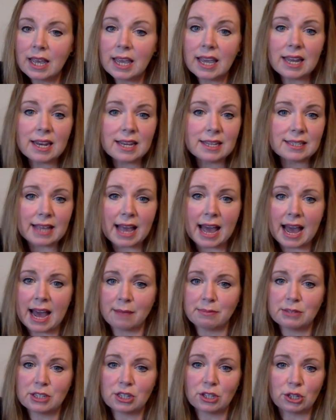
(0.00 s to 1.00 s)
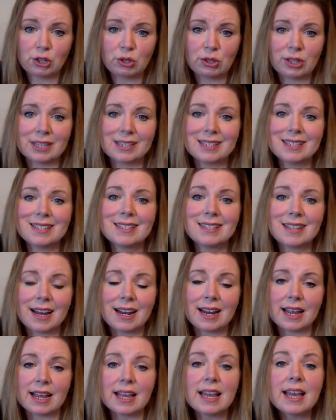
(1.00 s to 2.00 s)
It is absolutely
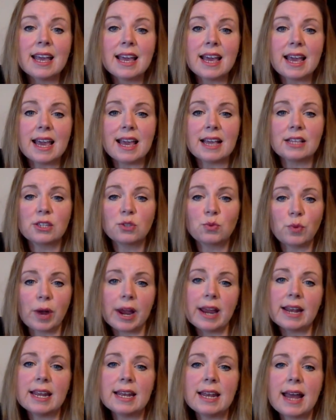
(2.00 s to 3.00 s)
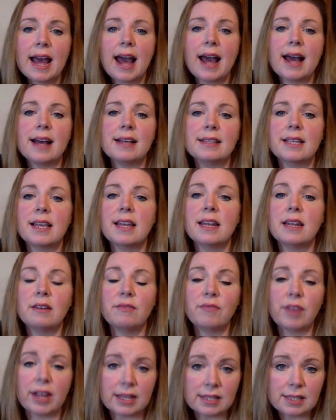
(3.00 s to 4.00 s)
stunning. It's rated as an
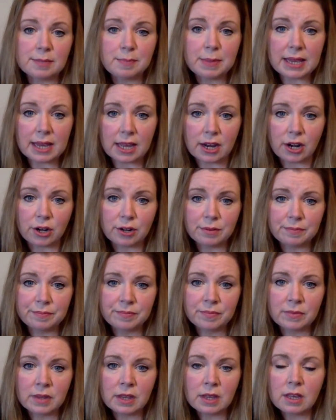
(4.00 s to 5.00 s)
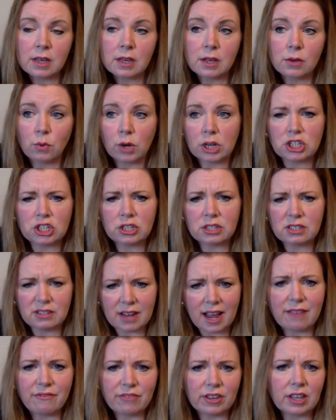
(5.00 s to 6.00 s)
advanced beginner, which
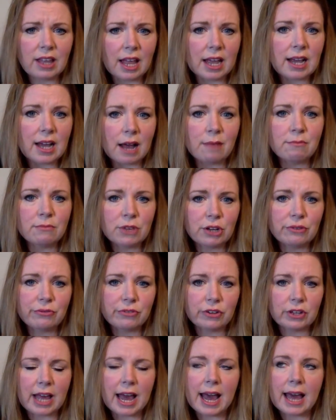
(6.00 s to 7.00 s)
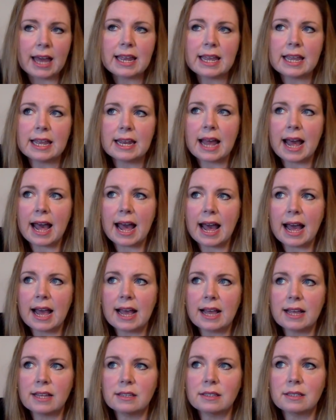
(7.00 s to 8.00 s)
I feel like I'm good for that.
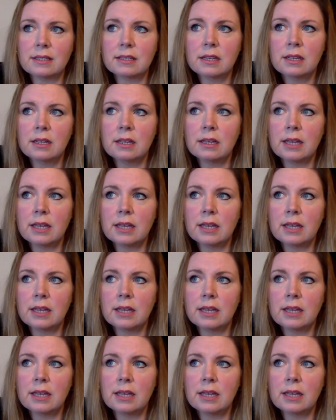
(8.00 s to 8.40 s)
It's